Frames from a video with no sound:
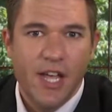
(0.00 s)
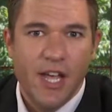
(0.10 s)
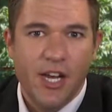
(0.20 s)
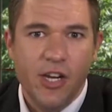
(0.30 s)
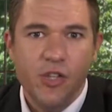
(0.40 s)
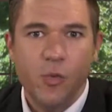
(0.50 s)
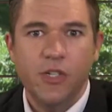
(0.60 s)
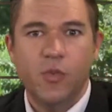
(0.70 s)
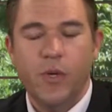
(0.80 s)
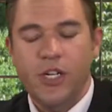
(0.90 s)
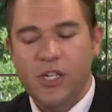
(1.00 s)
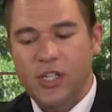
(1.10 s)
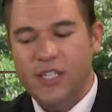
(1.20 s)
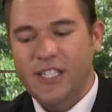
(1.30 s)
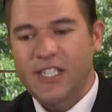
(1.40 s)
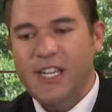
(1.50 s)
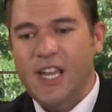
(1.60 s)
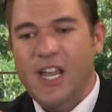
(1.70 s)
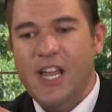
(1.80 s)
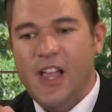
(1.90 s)
In other words, we should
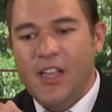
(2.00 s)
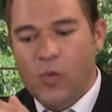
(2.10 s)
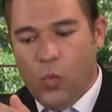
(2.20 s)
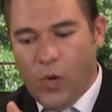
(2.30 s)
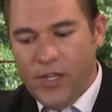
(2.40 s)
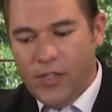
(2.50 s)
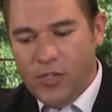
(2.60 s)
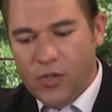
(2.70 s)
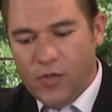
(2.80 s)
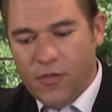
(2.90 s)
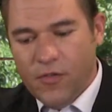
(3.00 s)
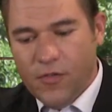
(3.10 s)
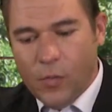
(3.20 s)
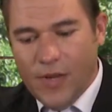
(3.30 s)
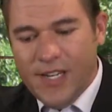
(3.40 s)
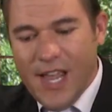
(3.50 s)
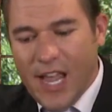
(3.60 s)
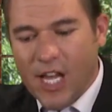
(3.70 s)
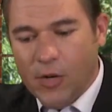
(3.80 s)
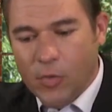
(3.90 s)
see one
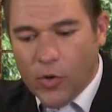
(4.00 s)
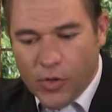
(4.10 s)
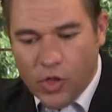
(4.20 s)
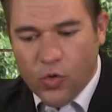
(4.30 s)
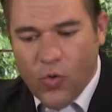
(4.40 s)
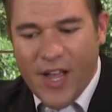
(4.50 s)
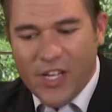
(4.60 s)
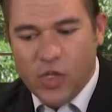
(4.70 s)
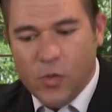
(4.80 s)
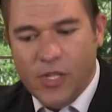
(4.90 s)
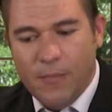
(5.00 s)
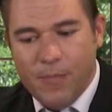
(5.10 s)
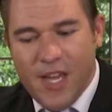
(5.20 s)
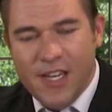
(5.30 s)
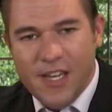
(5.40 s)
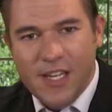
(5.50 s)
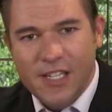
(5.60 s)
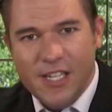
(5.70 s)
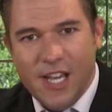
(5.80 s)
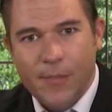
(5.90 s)
animal gradually making
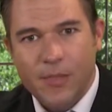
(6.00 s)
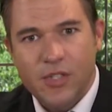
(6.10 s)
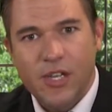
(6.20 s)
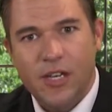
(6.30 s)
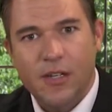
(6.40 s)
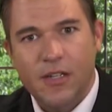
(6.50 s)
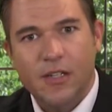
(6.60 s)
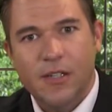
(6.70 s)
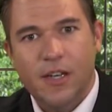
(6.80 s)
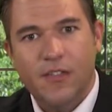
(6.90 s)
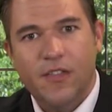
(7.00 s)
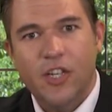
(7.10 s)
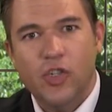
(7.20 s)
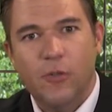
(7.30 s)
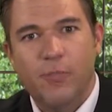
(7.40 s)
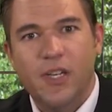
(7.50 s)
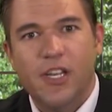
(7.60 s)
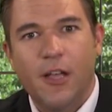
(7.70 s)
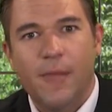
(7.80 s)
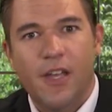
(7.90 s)
attempts and eventually
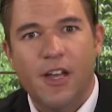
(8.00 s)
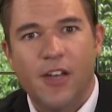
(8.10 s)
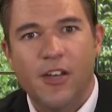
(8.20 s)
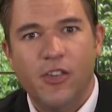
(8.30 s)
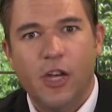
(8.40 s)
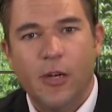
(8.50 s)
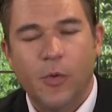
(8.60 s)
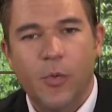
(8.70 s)
becoming another animal.